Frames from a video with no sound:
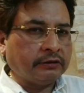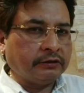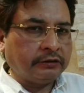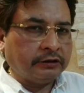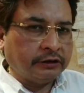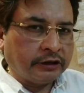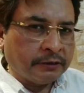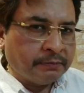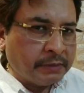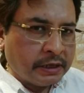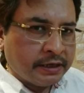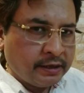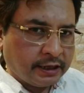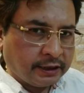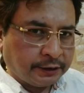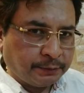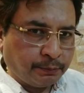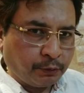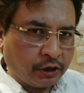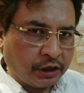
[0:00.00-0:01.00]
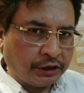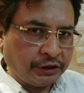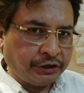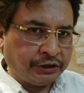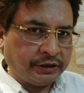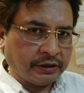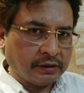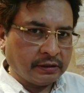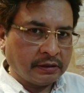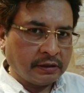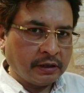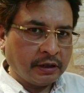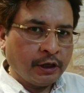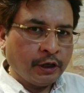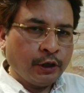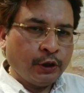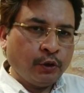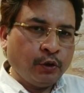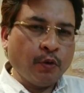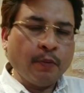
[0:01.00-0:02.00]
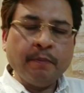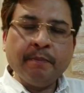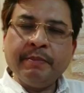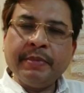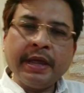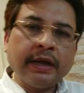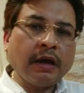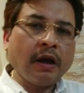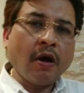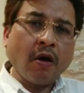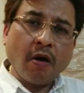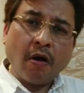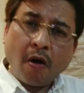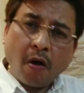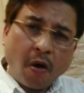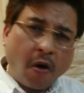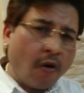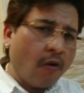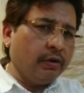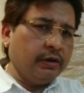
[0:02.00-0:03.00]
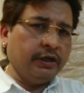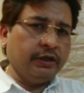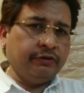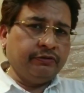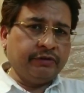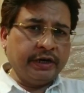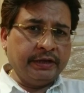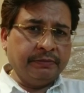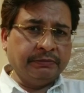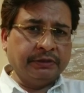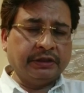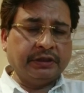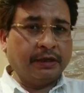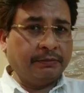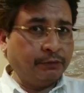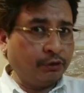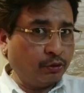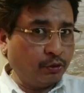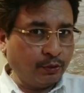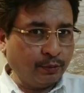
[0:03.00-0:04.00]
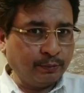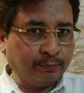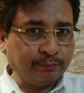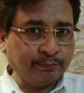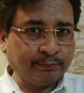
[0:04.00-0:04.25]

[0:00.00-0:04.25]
tremendous potential to make all your dreams come true.